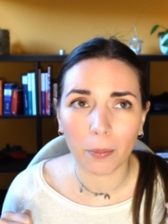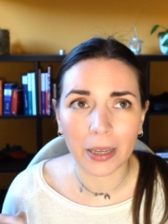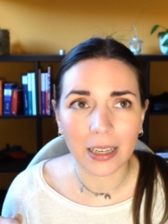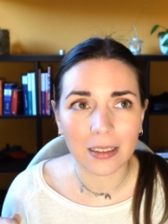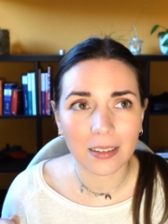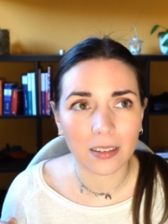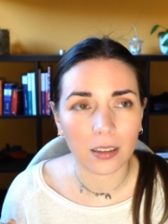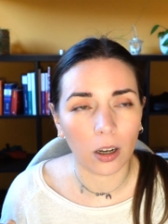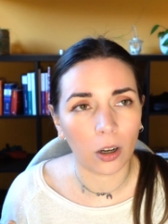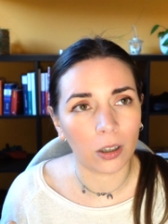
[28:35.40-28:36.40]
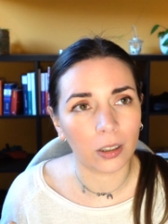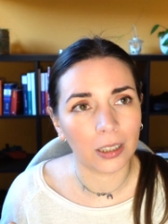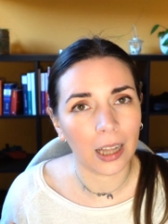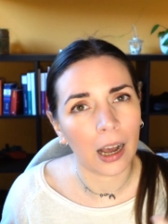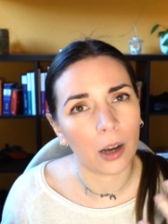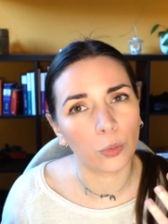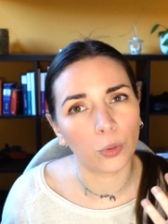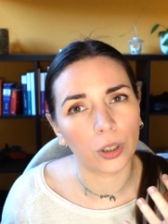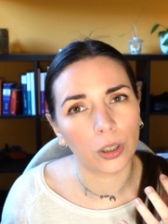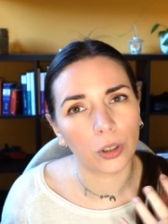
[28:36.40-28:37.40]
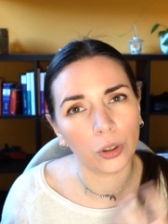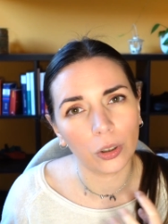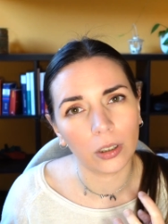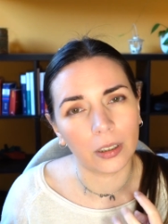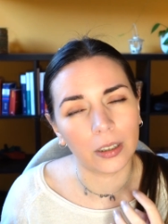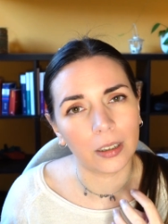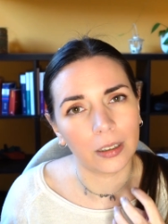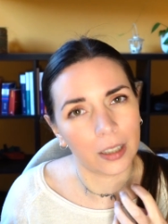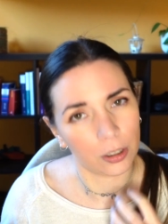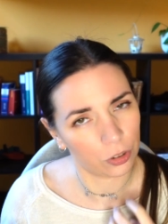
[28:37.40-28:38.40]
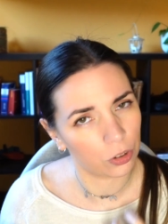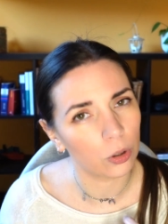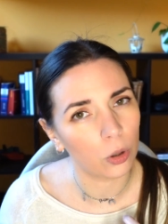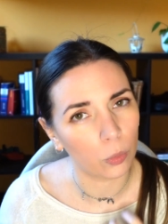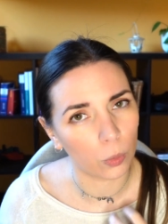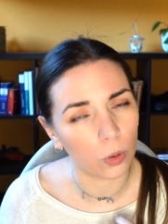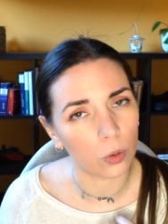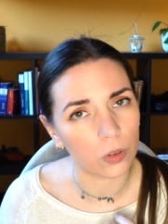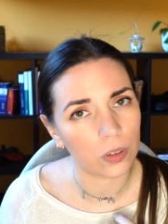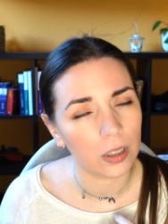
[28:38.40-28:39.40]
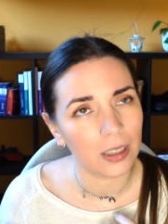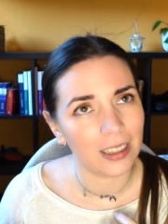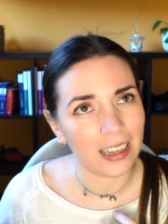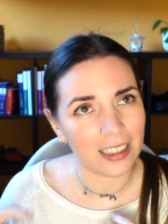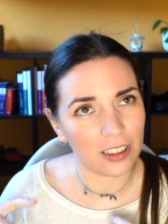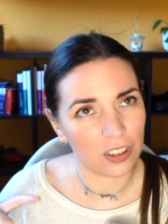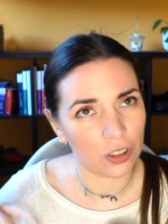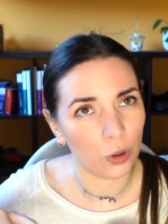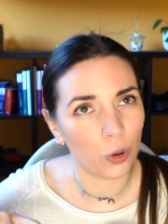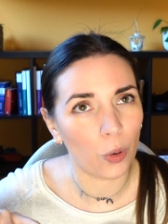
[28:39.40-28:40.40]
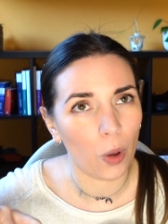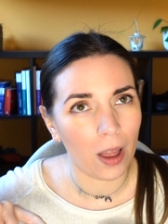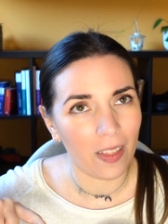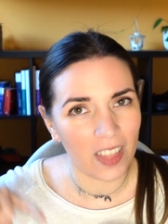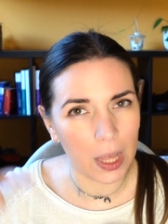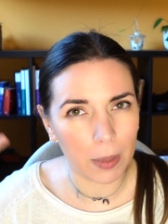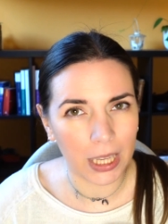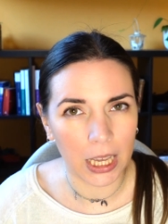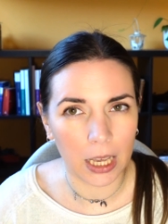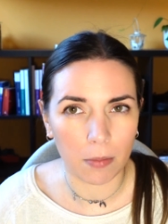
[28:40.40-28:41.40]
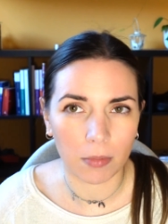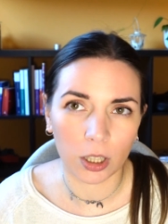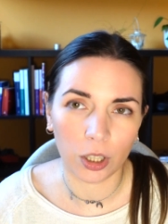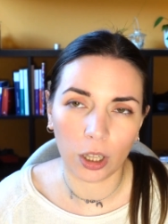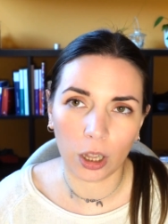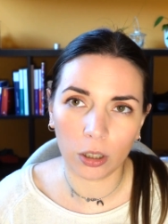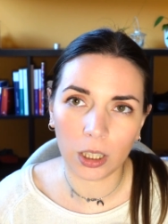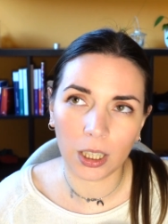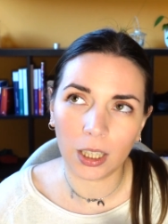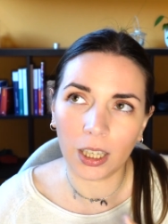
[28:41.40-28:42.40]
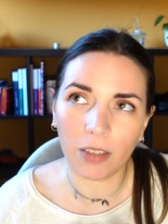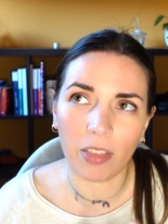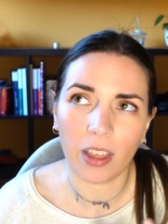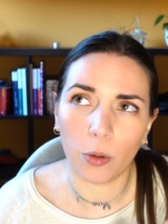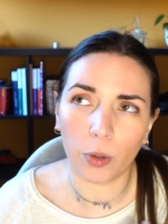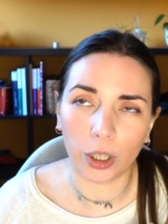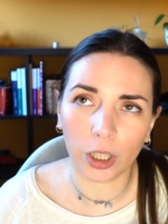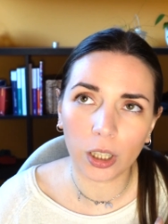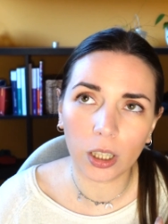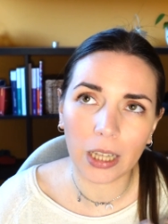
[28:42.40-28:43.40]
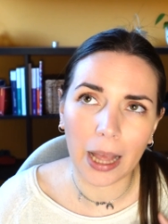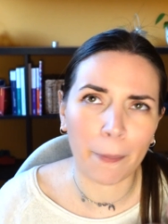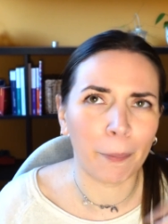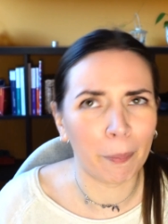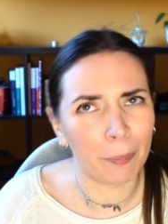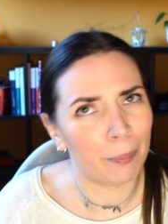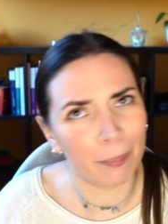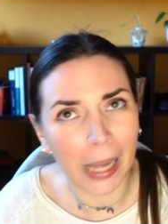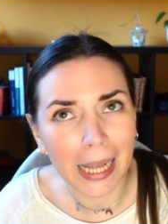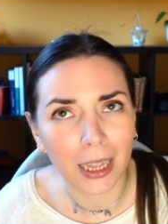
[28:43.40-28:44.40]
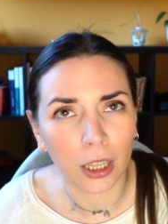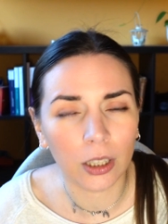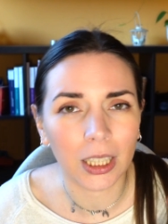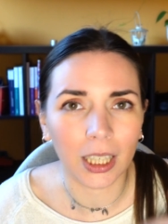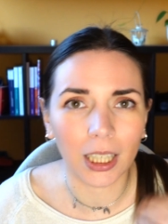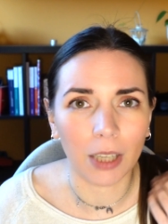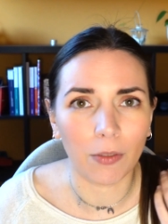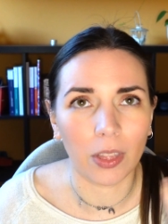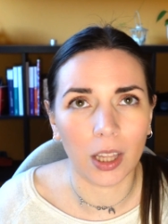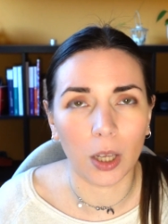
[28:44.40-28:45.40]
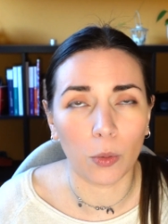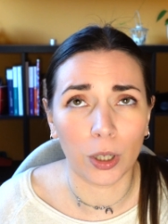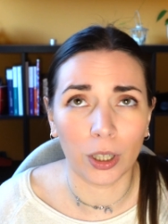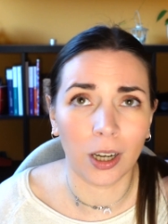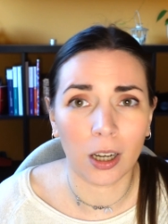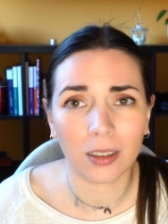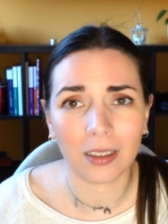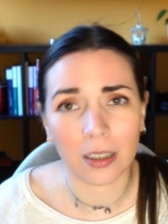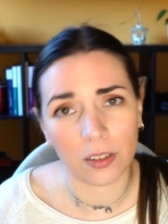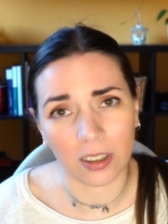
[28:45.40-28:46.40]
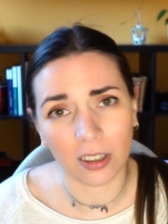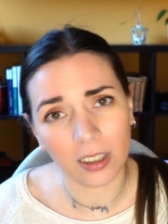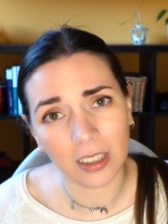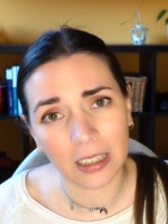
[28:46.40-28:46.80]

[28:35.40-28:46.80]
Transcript: based on how good their soul was, and so they became good looking if they were good and bad looking if they were not as good,